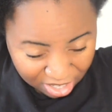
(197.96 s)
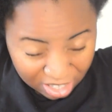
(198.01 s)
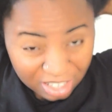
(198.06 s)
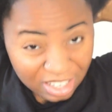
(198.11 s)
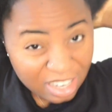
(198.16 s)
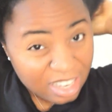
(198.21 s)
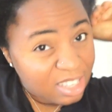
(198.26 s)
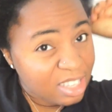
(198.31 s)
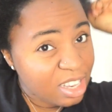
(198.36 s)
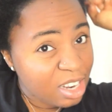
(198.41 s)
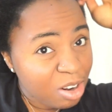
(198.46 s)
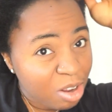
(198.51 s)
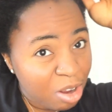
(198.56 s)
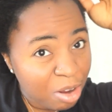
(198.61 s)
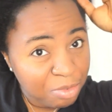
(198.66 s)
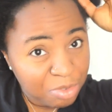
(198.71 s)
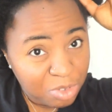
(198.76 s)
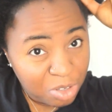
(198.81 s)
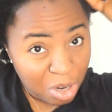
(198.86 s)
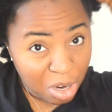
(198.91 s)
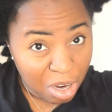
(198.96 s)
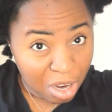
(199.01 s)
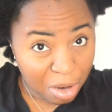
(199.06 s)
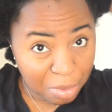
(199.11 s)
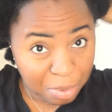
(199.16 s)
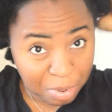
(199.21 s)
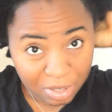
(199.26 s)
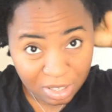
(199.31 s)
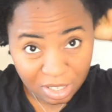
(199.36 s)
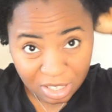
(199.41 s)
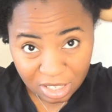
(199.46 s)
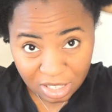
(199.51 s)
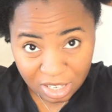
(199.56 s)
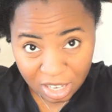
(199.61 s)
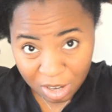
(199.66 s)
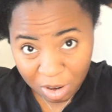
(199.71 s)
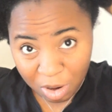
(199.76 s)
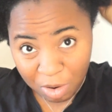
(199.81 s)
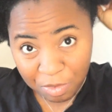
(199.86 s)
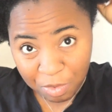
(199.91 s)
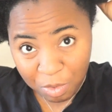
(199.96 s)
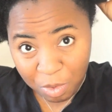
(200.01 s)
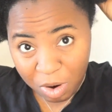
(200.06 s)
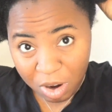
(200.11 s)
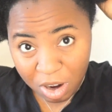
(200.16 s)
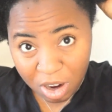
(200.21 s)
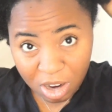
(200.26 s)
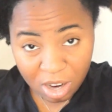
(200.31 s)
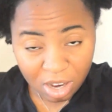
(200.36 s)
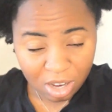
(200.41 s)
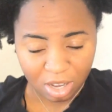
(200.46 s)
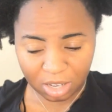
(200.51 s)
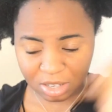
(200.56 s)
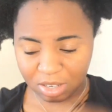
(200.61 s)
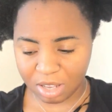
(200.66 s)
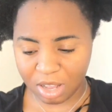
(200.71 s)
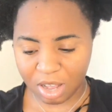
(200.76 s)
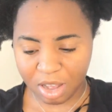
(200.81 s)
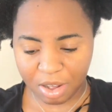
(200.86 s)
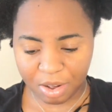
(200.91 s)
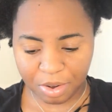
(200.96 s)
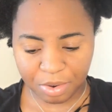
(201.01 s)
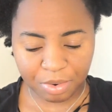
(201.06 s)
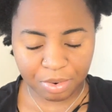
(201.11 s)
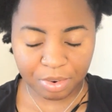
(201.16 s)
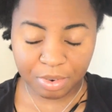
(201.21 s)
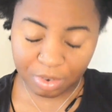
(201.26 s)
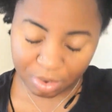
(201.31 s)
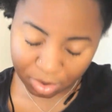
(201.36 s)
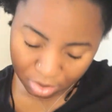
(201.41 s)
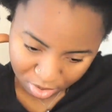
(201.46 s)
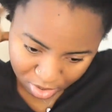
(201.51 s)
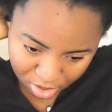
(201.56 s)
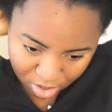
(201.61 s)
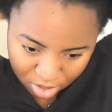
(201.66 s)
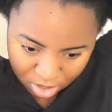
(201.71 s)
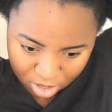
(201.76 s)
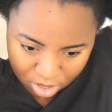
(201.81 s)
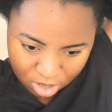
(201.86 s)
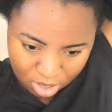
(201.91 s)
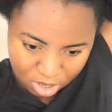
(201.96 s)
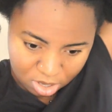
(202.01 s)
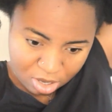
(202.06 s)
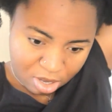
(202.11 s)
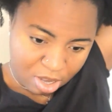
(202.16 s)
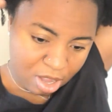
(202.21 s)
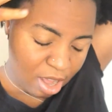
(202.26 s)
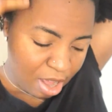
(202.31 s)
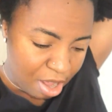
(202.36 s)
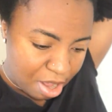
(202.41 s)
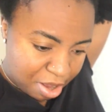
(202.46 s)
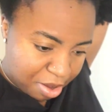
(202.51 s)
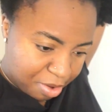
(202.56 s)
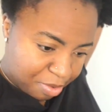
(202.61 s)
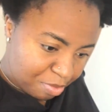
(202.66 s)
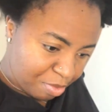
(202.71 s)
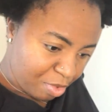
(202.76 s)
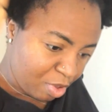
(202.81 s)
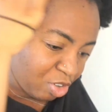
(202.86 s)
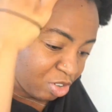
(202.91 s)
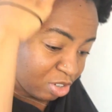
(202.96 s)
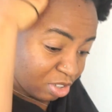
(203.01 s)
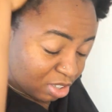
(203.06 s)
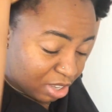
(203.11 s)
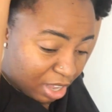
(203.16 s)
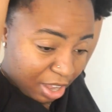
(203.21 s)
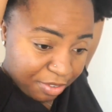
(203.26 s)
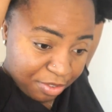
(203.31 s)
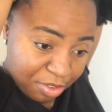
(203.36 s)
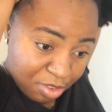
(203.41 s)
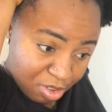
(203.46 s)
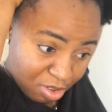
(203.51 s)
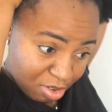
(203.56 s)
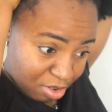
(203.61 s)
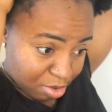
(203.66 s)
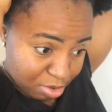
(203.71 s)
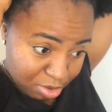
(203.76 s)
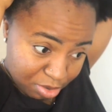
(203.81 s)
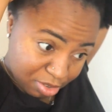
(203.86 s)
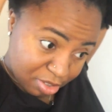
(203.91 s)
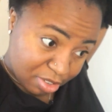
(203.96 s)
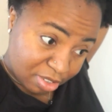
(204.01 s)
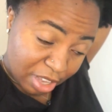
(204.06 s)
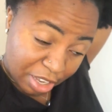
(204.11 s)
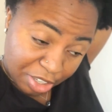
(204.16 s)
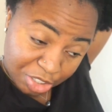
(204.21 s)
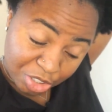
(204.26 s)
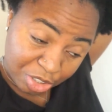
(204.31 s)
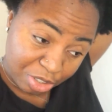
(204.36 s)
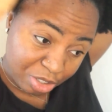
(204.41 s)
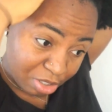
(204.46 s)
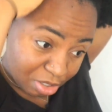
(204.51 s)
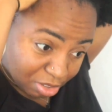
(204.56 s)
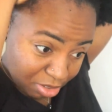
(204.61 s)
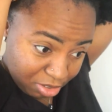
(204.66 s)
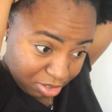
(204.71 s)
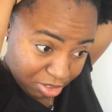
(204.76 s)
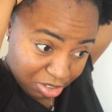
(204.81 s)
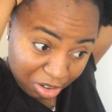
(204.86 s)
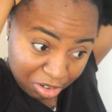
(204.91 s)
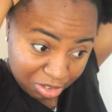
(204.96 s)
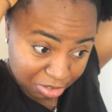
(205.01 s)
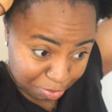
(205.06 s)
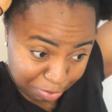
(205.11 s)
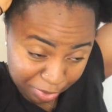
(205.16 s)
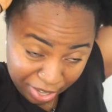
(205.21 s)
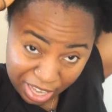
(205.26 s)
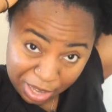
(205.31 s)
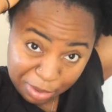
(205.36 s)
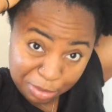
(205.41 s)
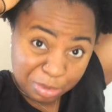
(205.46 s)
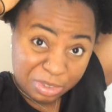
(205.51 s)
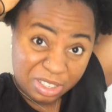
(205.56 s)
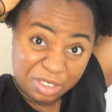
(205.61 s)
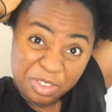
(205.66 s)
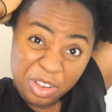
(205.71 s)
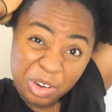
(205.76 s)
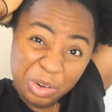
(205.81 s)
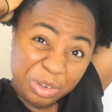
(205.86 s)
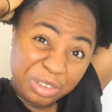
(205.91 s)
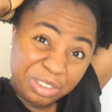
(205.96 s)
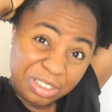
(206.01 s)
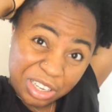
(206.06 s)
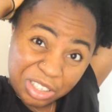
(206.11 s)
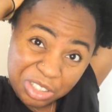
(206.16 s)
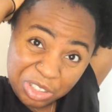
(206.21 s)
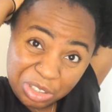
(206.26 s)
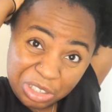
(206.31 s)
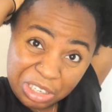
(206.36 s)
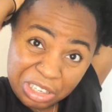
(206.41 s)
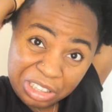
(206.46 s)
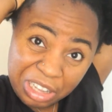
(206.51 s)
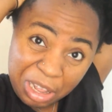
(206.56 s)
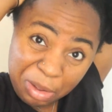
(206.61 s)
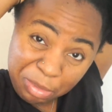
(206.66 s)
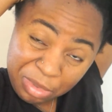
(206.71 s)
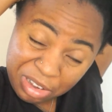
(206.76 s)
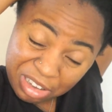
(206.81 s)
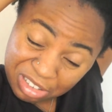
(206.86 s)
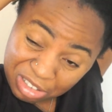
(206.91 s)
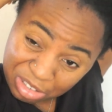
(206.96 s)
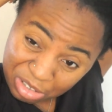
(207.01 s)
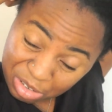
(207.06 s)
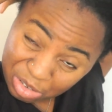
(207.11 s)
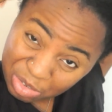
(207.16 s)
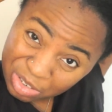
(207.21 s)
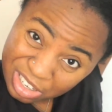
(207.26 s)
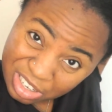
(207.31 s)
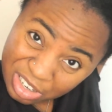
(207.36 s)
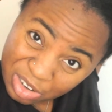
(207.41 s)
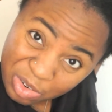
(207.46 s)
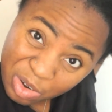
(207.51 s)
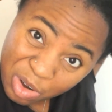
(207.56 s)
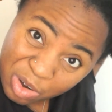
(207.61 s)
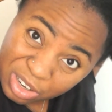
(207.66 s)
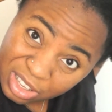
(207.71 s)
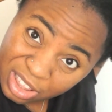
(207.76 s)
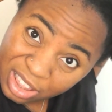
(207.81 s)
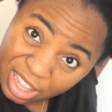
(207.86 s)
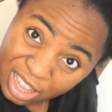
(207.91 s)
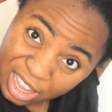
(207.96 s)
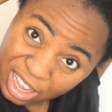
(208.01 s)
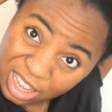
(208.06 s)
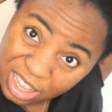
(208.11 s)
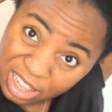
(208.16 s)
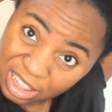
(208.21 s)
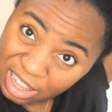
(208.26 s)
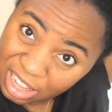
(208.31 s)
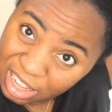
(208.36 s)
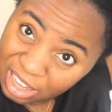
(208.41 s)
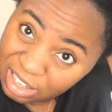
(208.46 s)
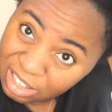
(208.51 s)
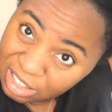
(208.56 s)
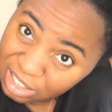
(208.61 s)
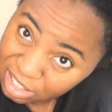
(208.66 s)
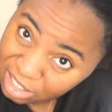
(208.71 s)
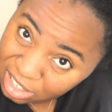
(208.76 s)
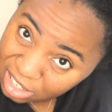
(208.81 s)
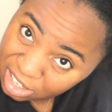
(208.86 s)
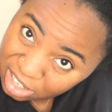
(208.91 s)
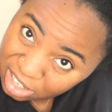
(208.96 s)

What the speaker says: needs a lot of job, needs a lot of work. So you just have to section. So babes, if you're not sectioning, that means you're doing the wrong thing, and